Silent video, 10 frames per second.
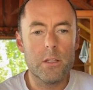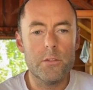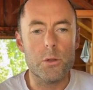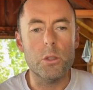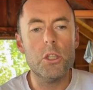
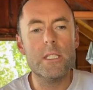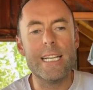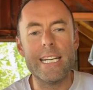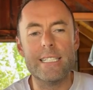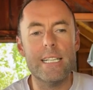So it looks
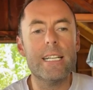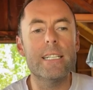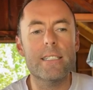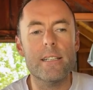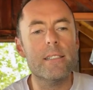like it's
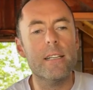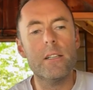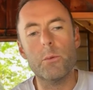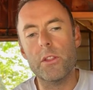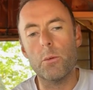
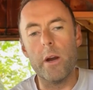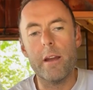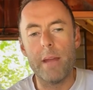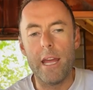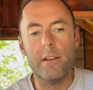inconsistent with the way
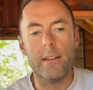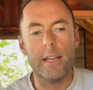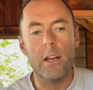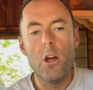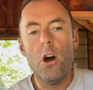I'm
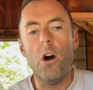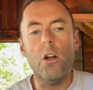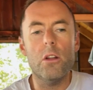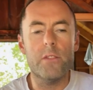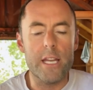handling
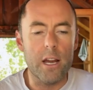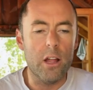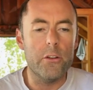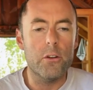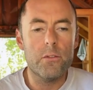all of the
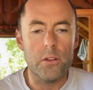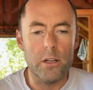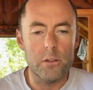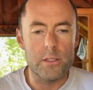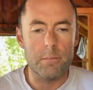other
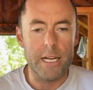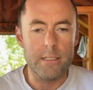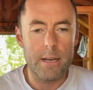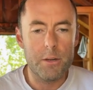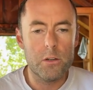flows in my
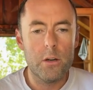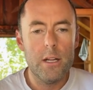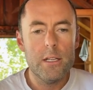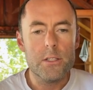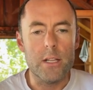demo.
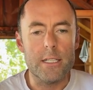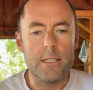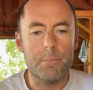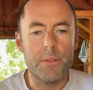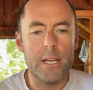So that's
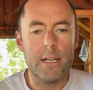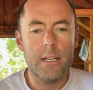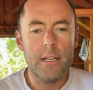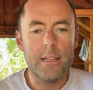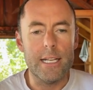something
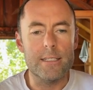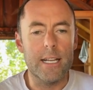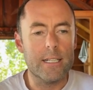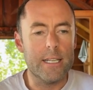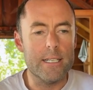that is
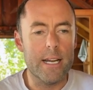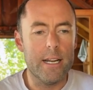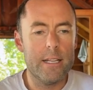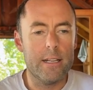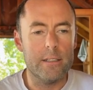likely a dead
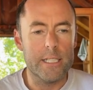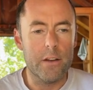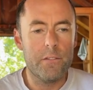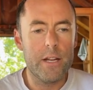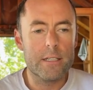end that I'll need to
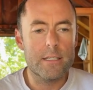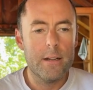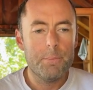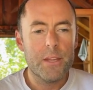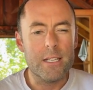fix.
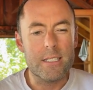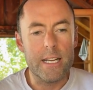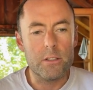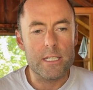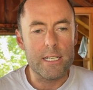A
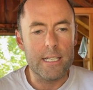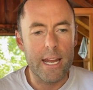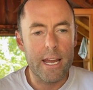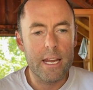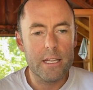stale
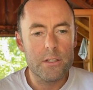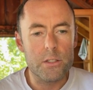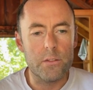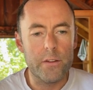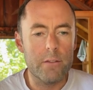CTA, so
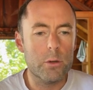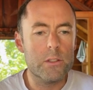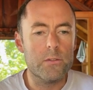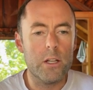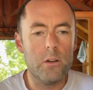the
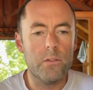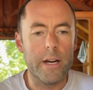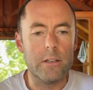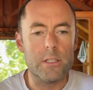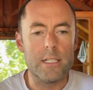favorites flow,
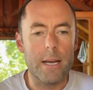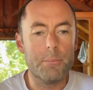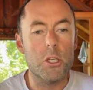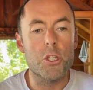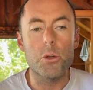final step,
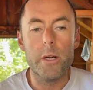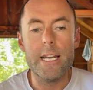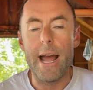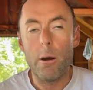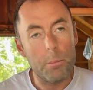the join
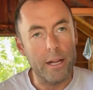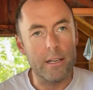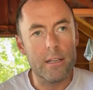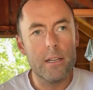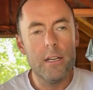now
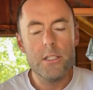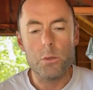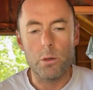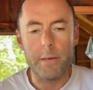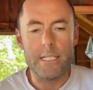button. So
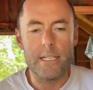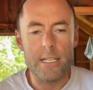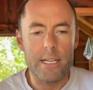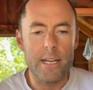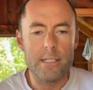one of my
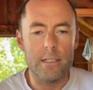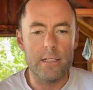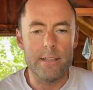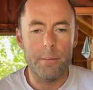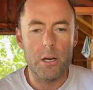CTAs in the
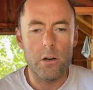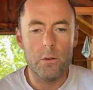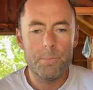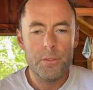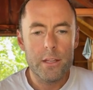
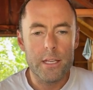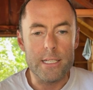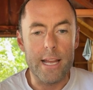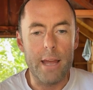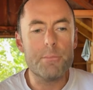demo
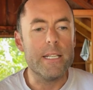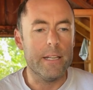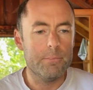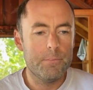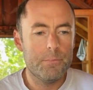is empty.